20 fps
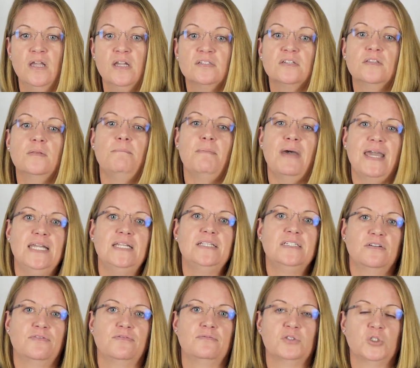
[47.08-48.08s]
So the main
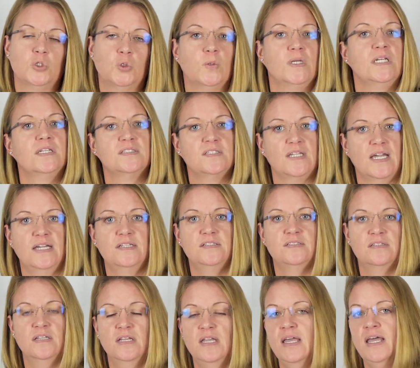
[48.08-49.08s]
difference between a
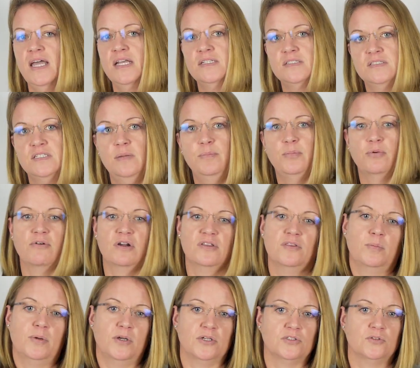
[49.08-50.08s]
SSAS and a SIPP or
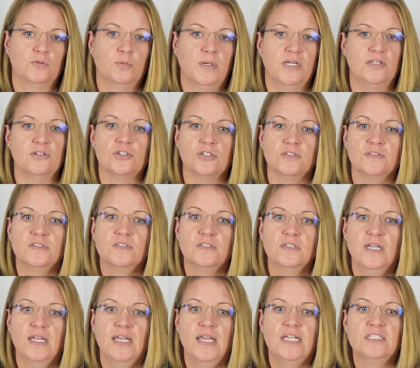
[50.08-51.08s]
other personal pensions
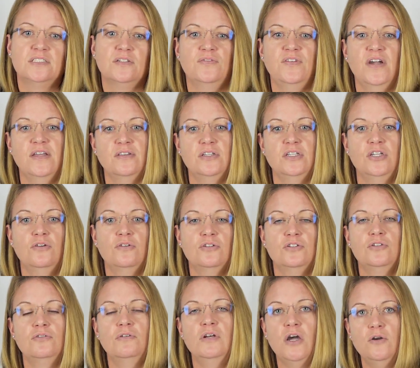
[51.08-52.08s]
is the fact that you
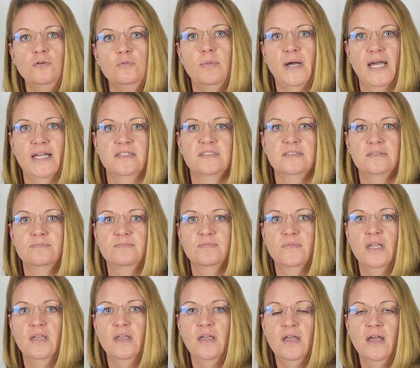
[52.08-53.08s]
can do loan backs.
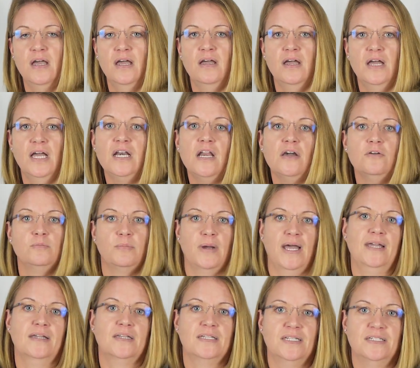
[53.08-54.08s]
A loan
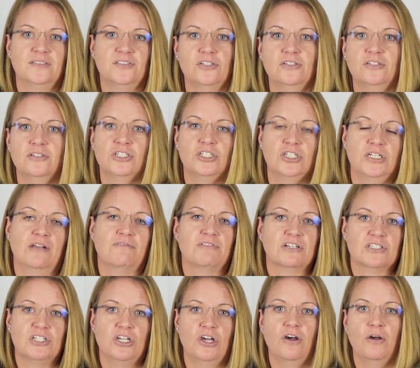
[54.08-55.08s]
back is a
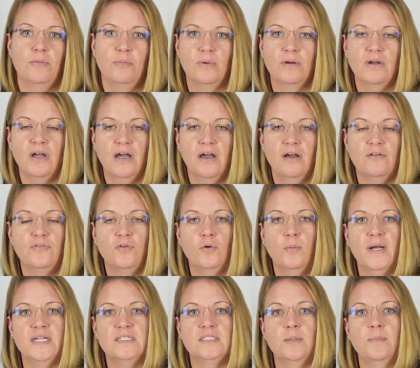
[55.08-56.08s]
generic term for
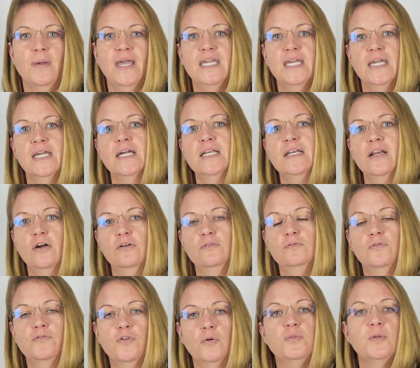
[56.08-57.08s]
basically making a
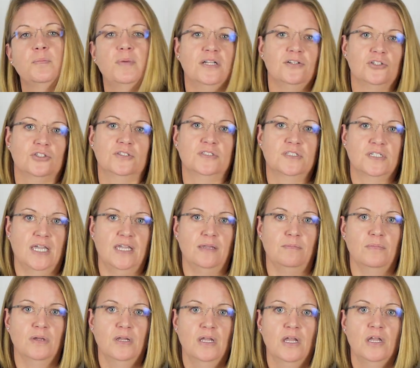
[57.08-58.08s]
loan from the pension
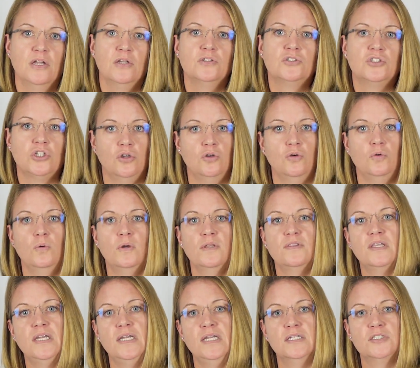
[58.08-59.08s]
scheme to
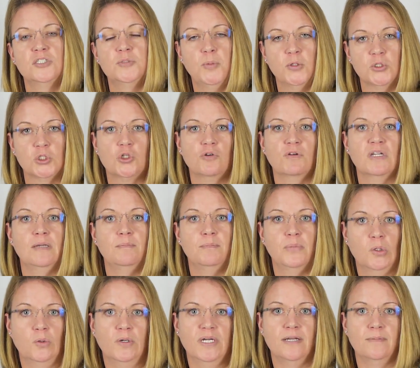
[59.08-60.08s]
the sponsoring
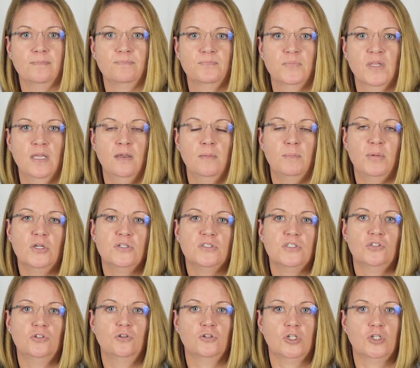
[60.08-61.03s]
employer. Because it's an